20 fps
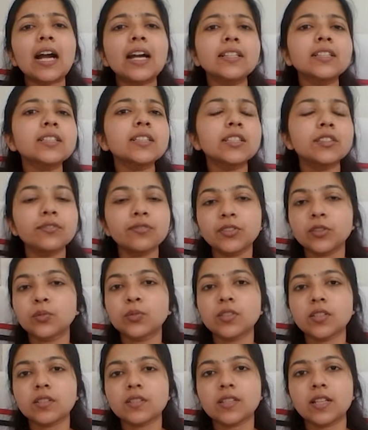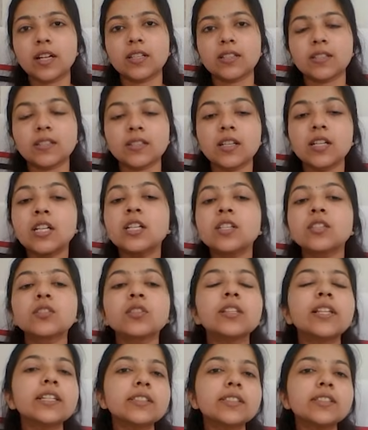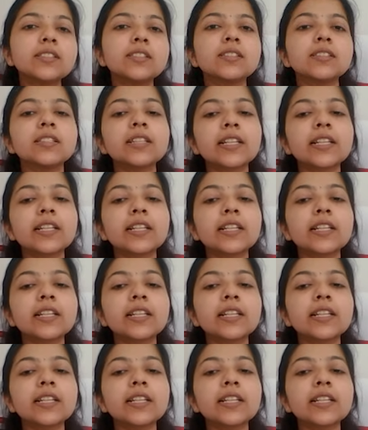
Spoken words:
and confuses us. So let us